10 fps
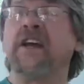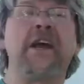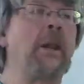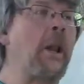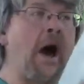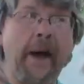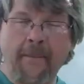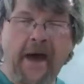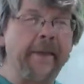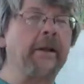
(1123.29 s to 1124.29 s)
It'll
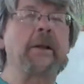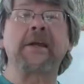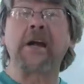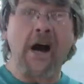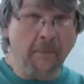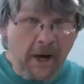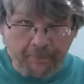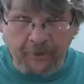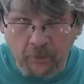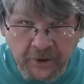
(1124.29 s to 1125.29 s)
automatically come up that